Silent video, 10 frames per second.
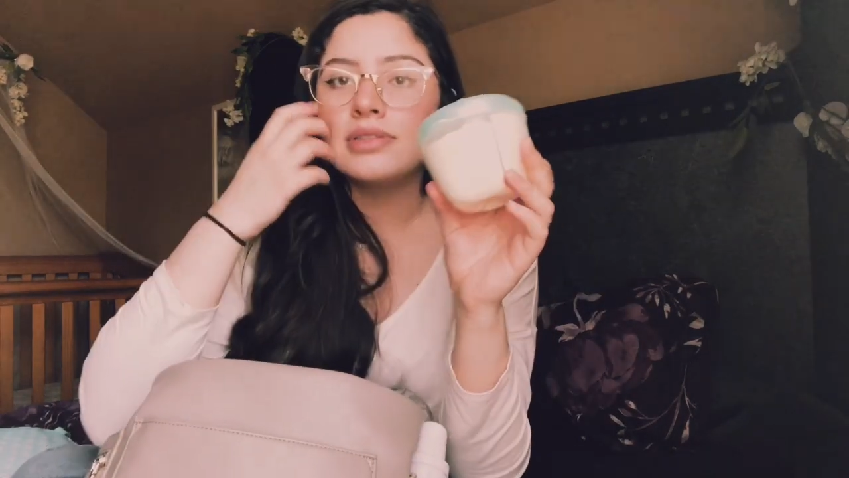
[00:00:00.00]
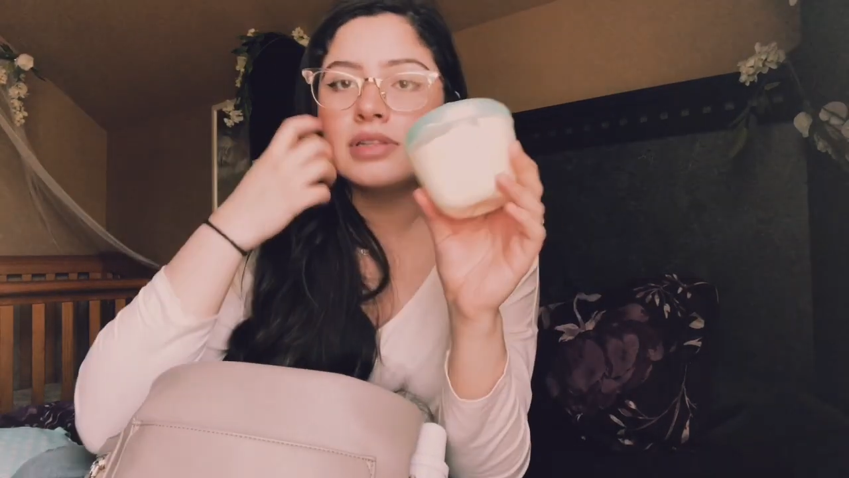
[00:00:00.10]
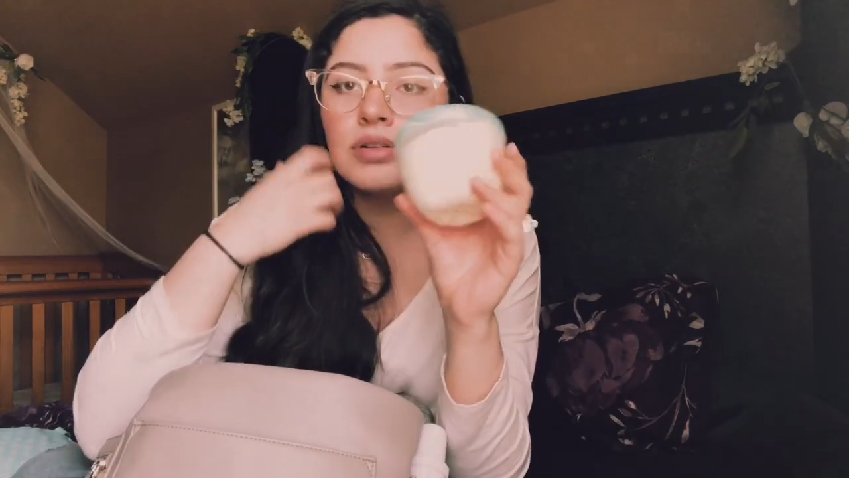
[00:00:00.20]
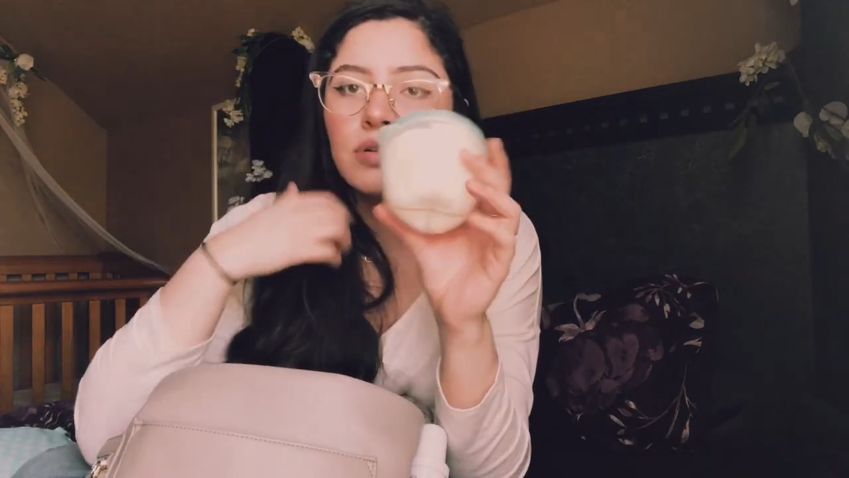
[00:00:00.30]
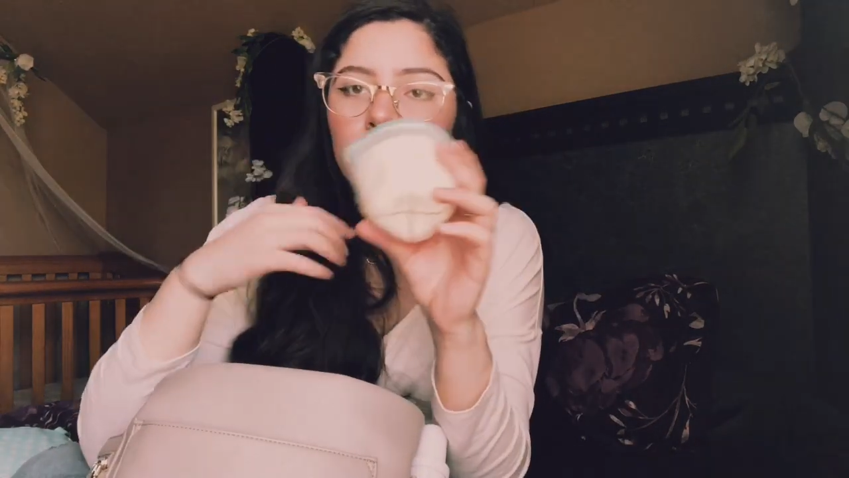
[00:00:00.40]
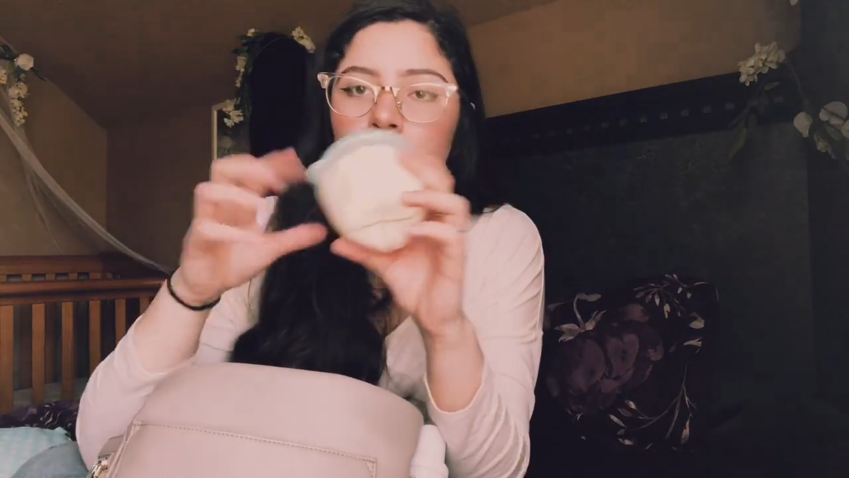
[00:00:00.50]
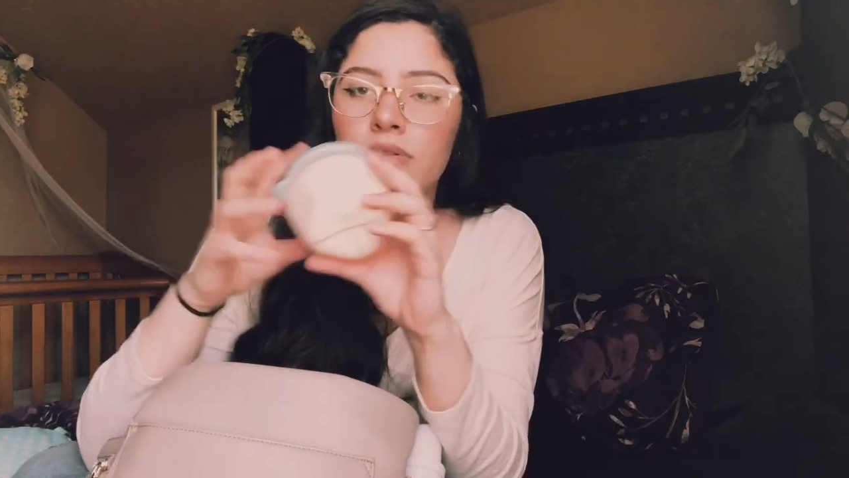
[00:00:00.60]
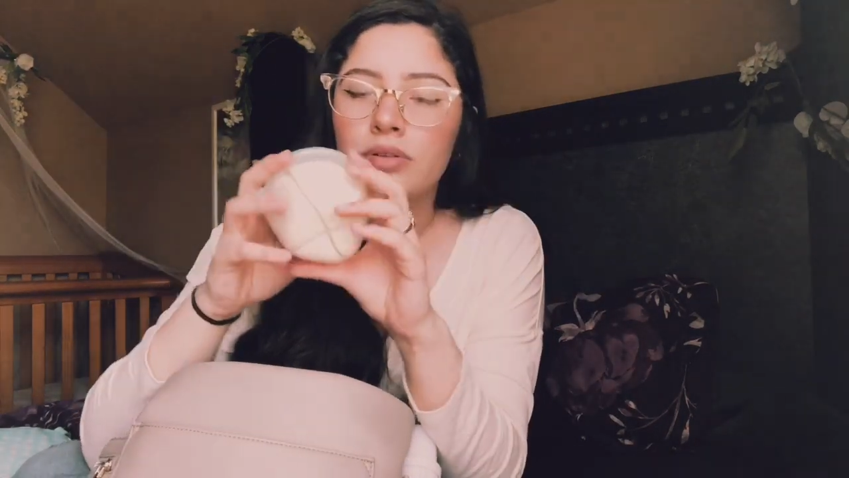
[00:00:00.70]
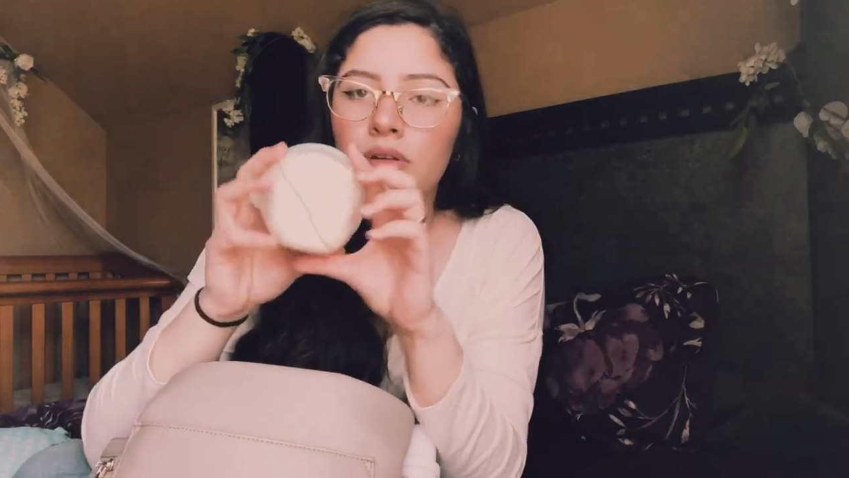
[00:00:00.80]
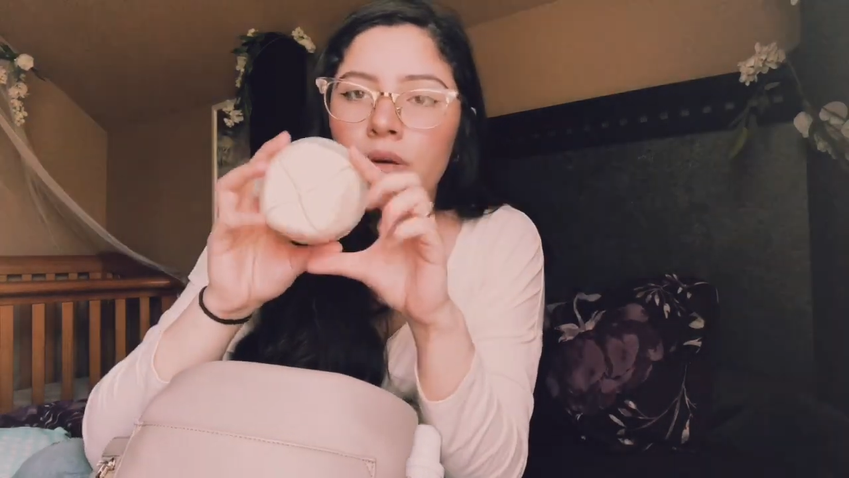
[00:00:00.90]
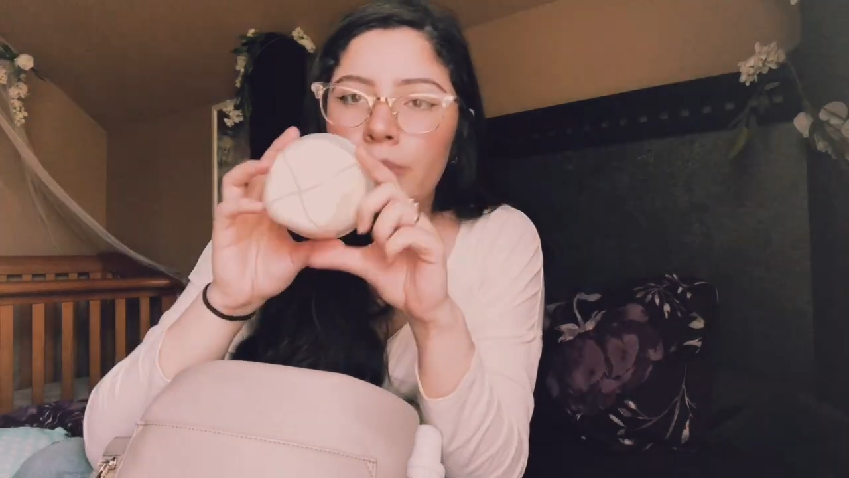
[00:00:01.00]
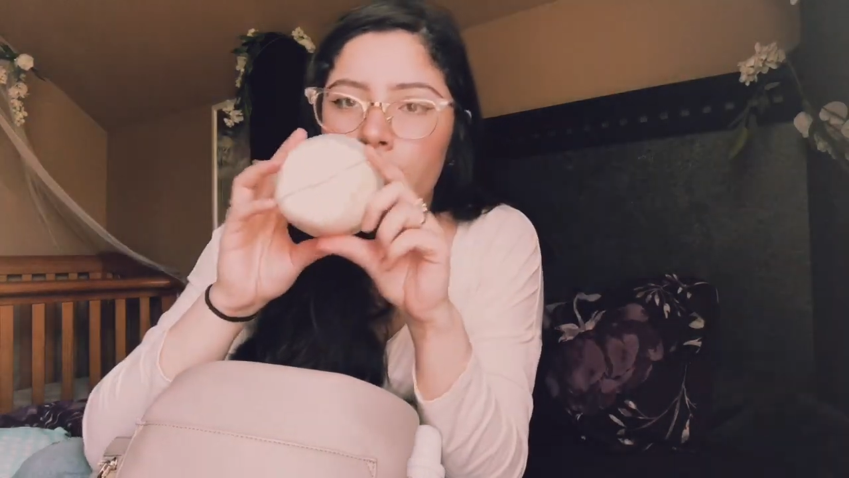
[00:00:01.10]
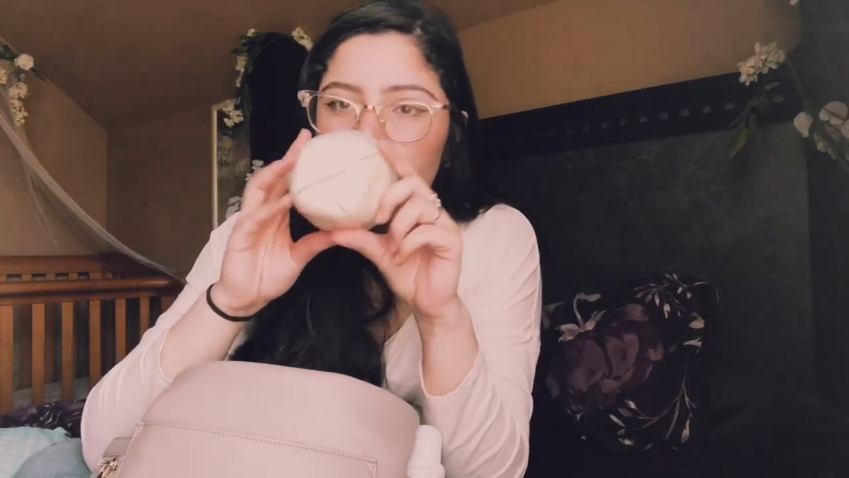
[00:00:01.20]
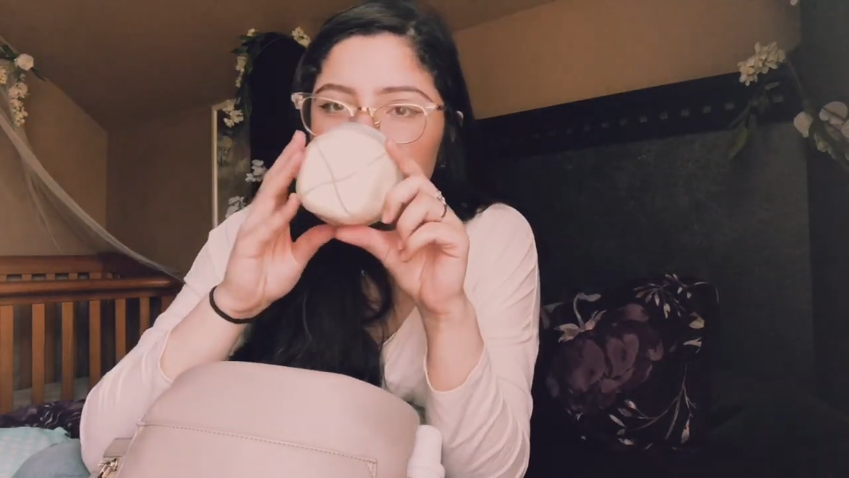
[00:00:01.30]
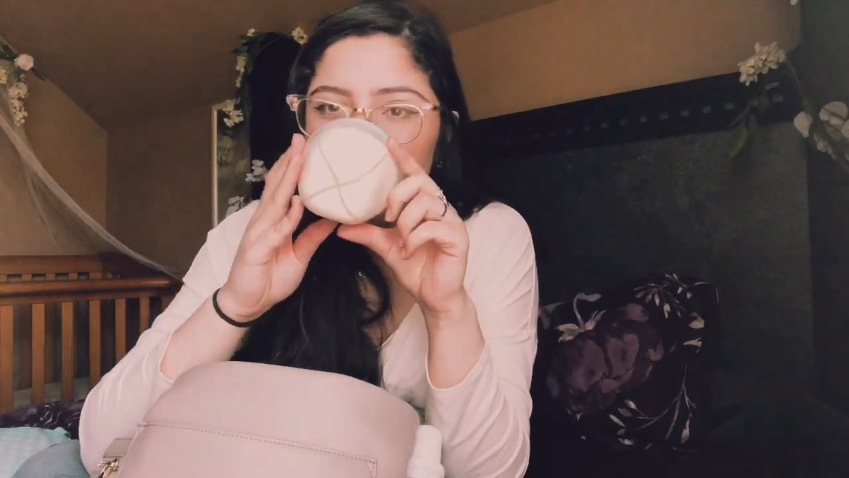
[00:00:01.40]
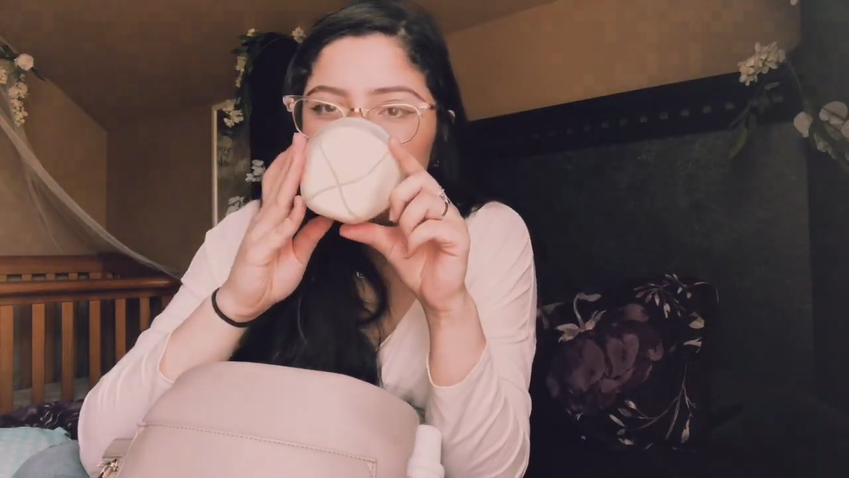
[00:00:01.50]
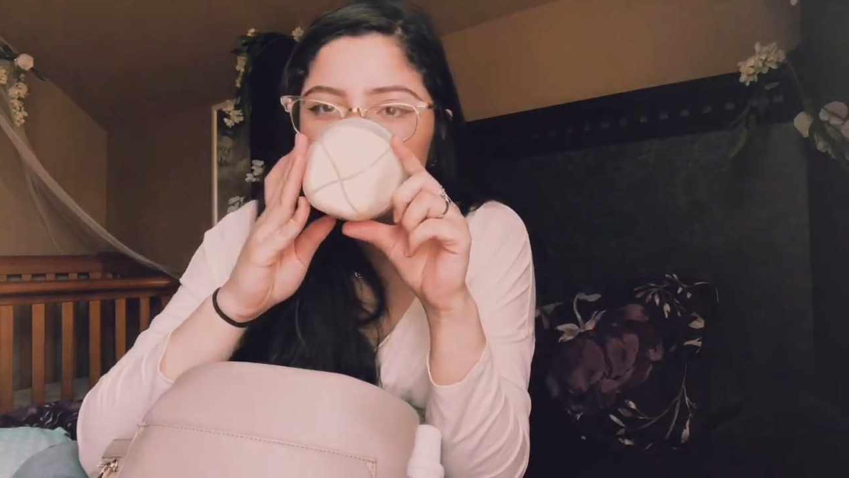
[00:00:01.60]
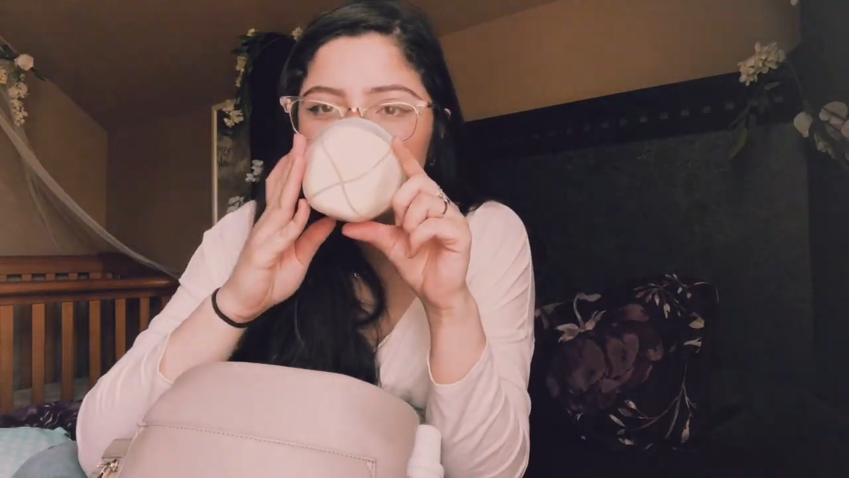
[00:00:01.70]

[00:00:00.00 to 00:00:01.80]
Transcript: little compartment